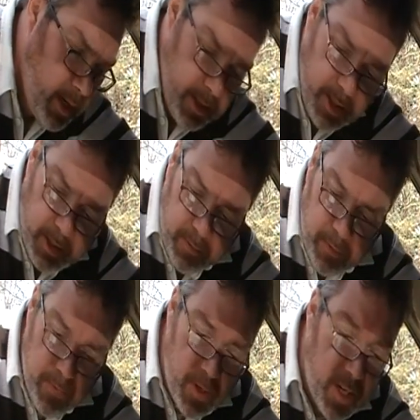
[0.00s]
Just for
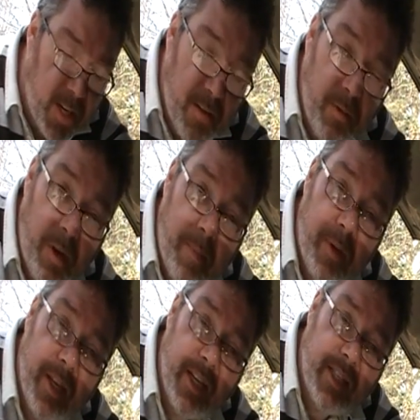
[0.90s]
fun, I've
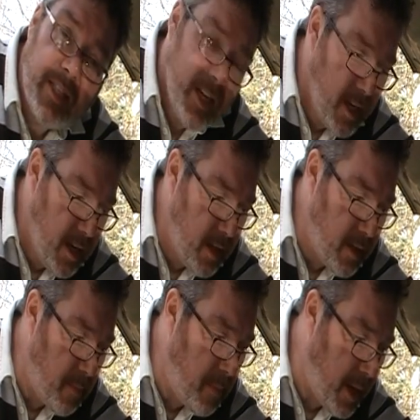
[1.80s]
replaced
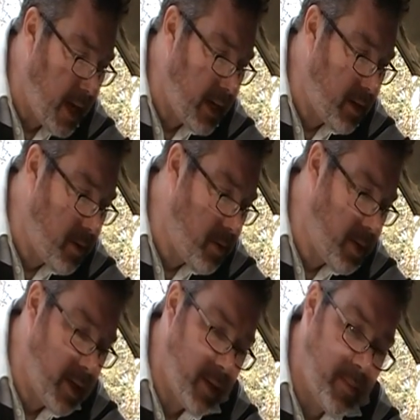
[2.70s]
the bad
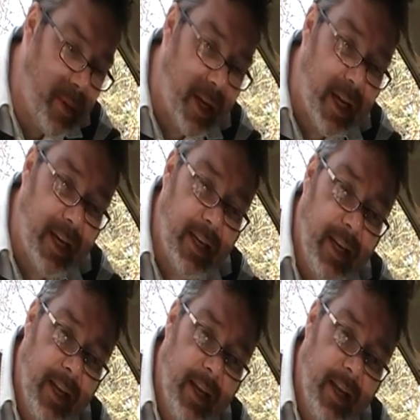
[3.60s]
coil pack